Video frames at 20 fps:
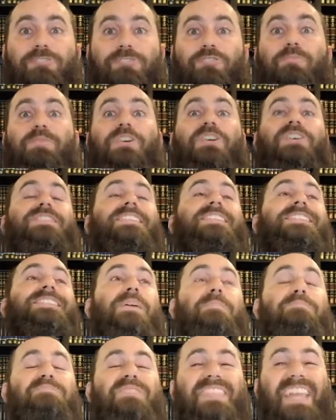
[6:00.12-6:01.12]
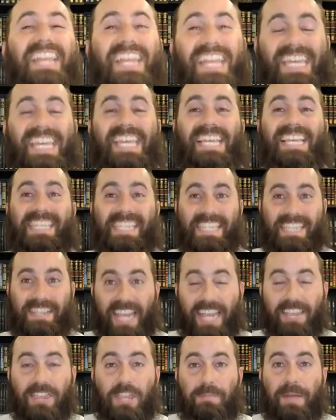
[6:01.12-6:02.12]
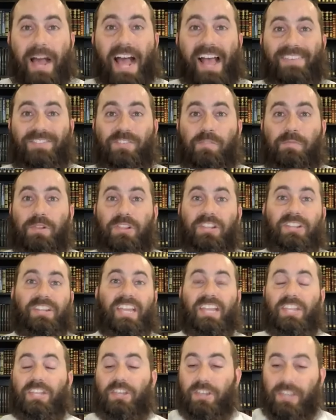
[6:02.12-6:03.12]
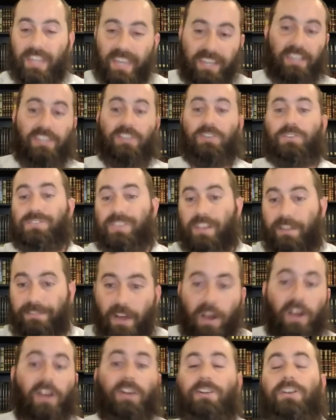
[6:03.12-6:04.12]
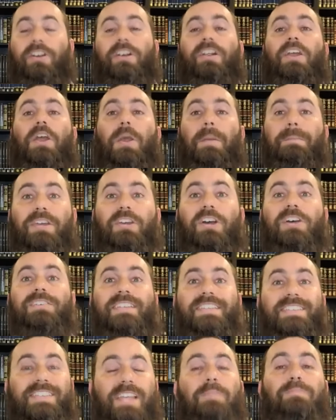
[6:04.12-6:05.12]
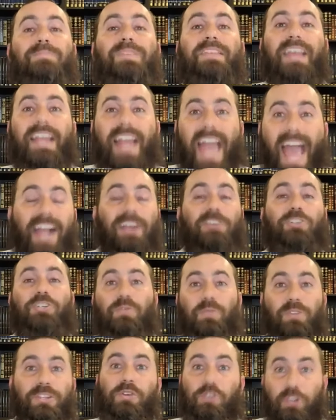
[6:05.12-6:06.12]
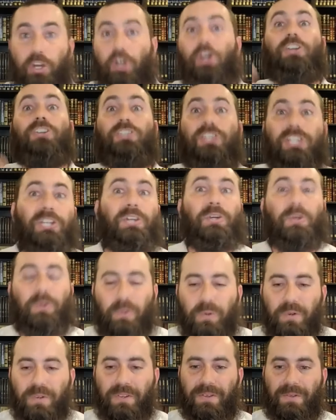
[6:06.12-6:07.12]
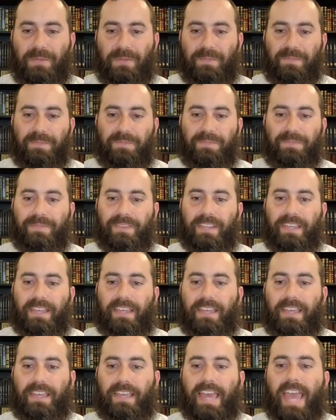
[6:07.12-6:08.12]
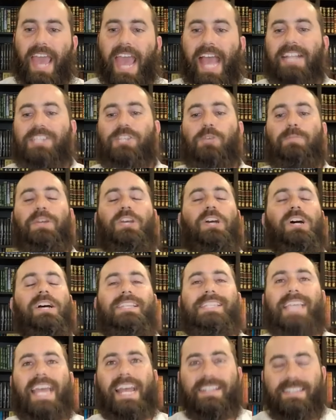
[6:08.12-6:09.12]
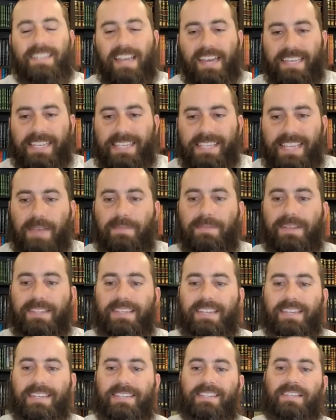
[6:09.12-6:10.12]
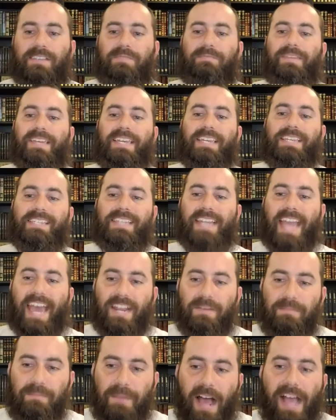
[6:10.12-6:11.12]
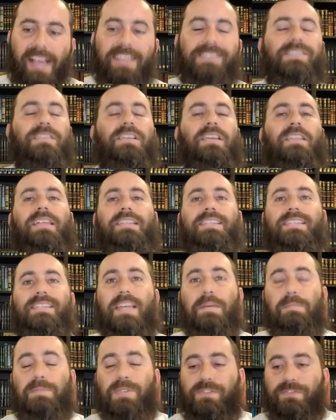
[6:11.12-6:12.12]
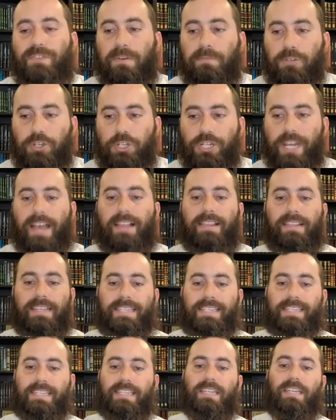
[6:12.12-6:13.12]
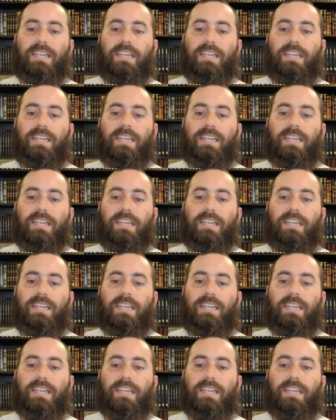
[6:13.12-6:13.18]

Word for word: because it's something that is in the possibility and you kick yourself harder because it's something that actually you could do. And so because anti-Semitism is an animosity that stems from jealousy,